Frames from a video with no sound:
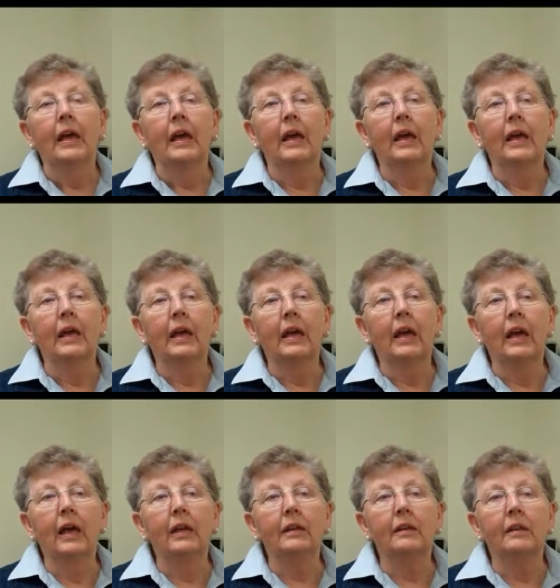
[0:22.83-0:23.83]
Uh,
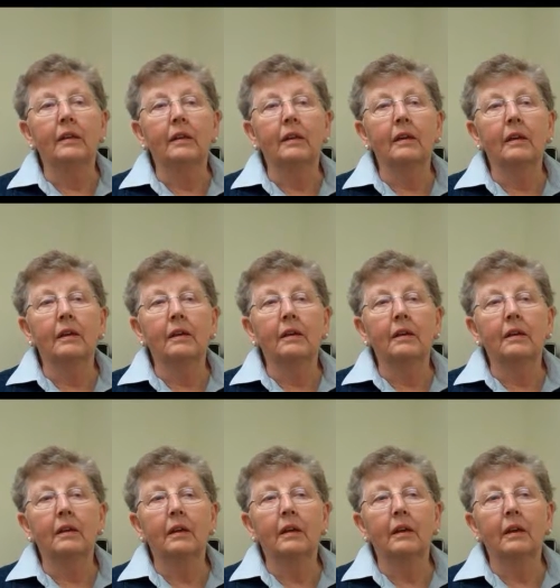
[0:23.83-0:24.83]
and uh,
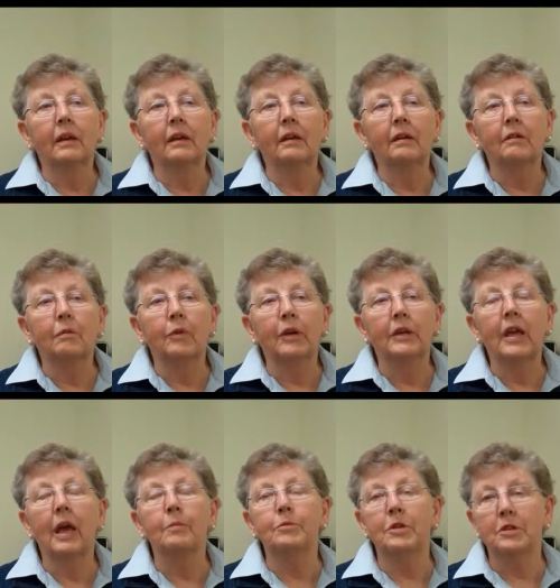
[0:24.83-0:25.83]
uh we had
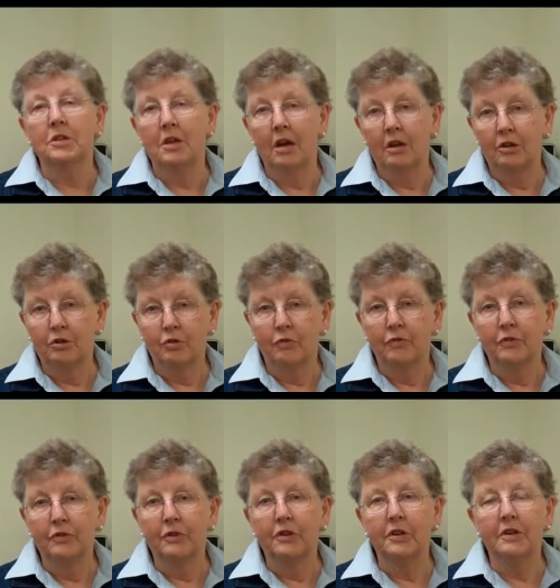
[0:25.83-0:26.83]
kept in touch over
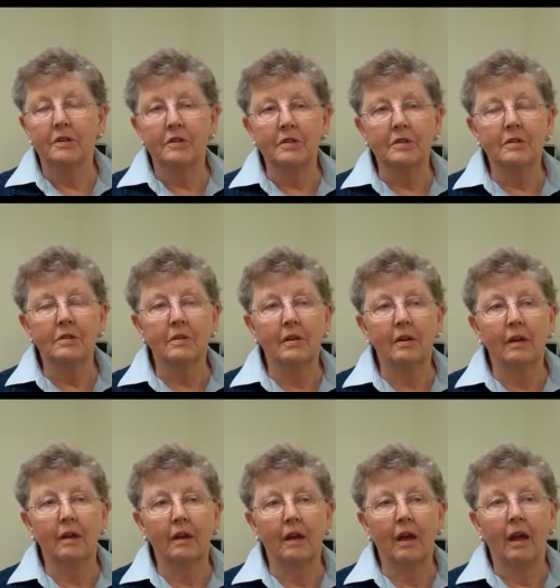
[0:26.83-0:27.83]
the years
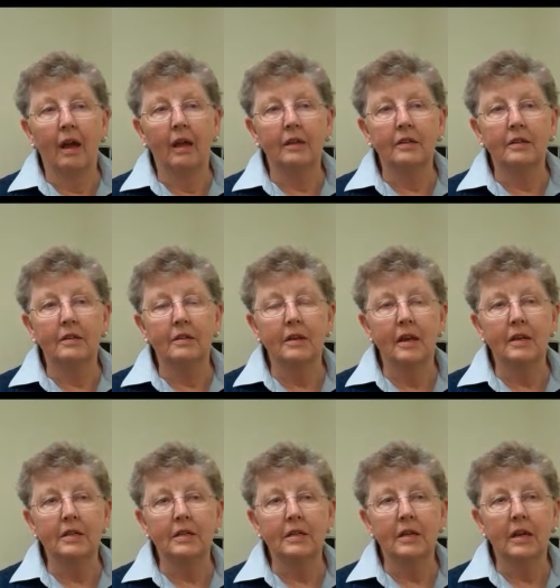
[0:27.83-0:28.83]
uh, and in
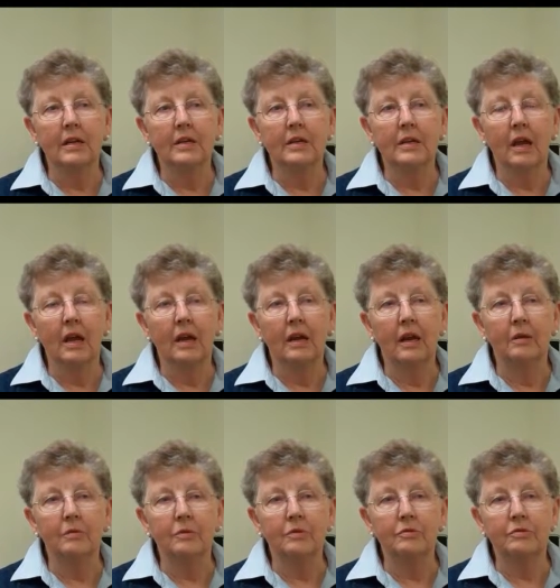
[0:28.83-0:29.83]
1999
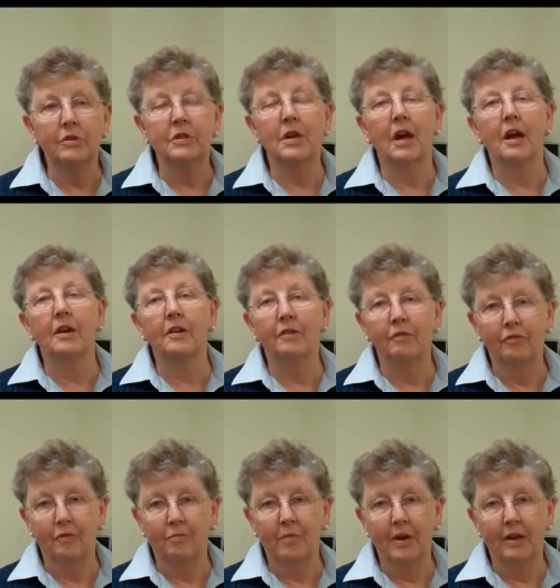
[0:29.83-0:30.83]
I was retiring
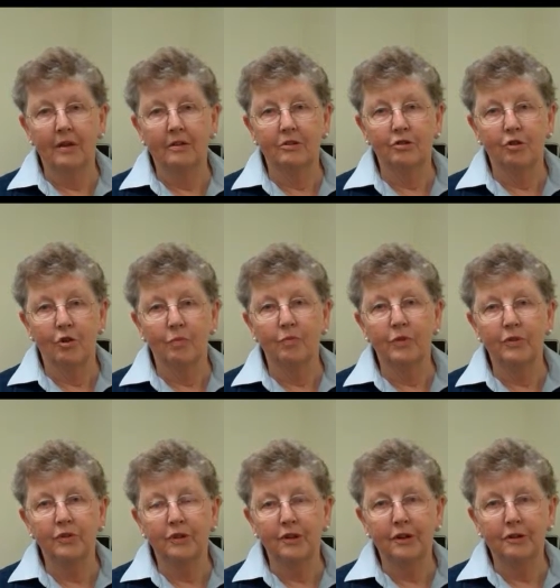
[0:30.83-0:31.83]
from my job
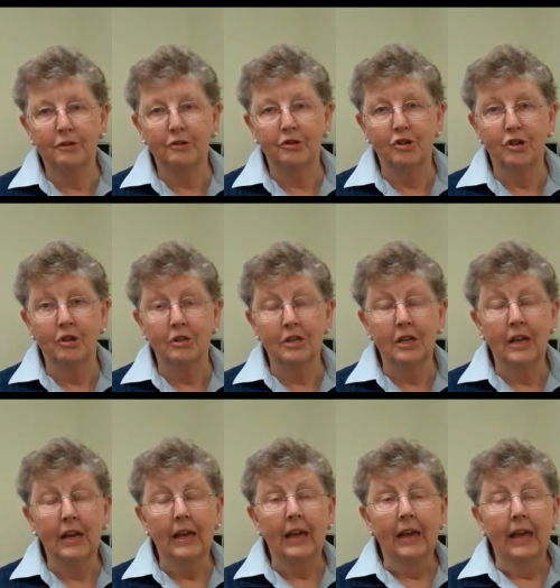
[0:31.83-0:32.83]
with United Church,
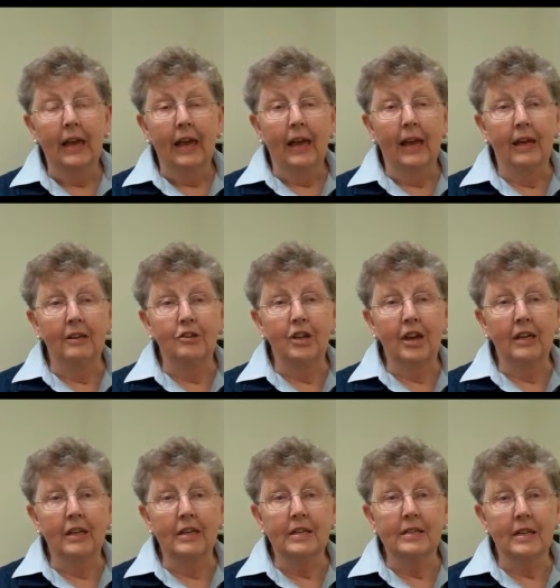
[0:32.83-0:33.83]
mm-hmm. and
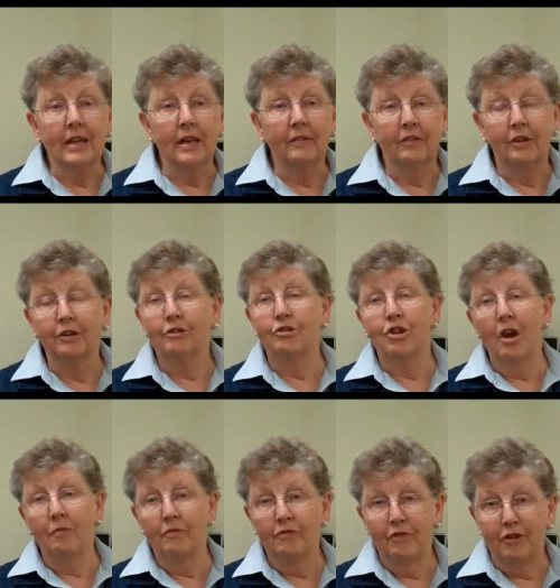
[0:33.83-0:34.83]
Jackie said, "I've got a
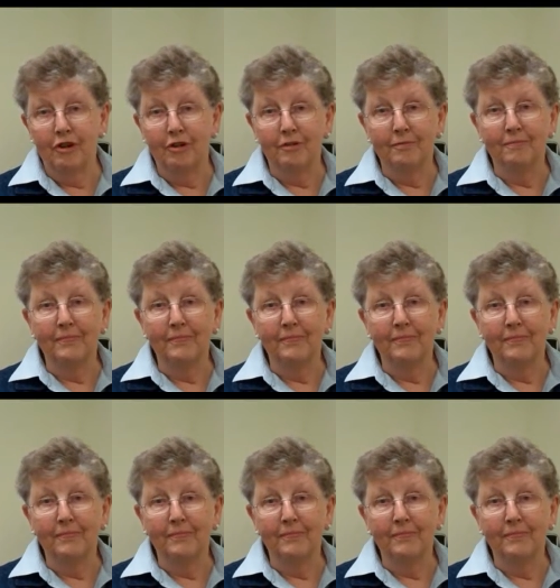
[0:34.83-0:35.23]
job for you."